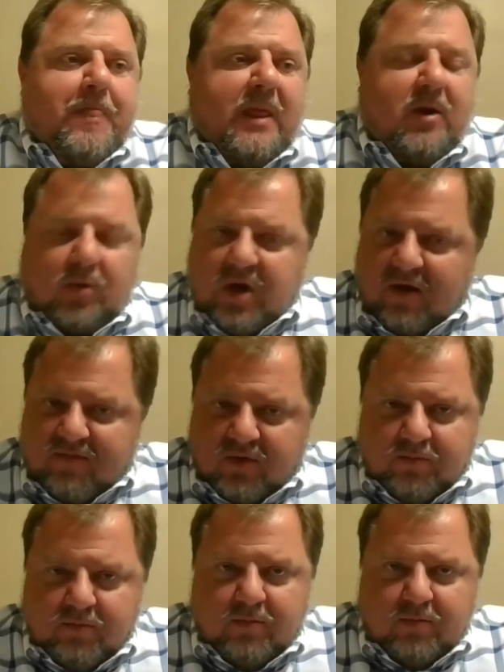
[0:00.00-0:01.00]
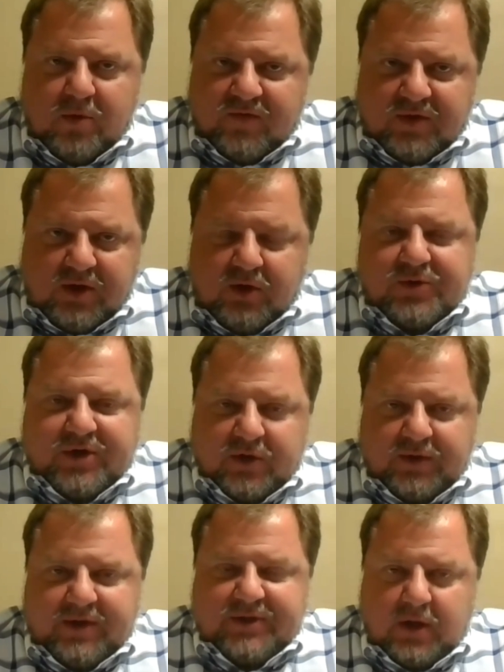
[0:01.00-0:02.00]
It'll cover moving the
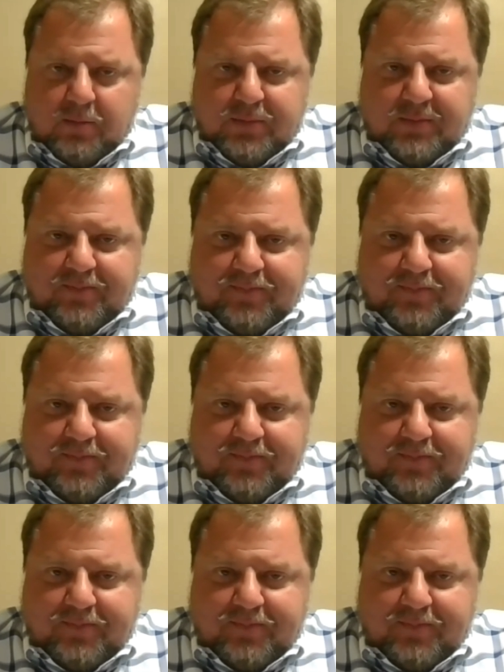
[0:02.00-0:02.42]
utilities up,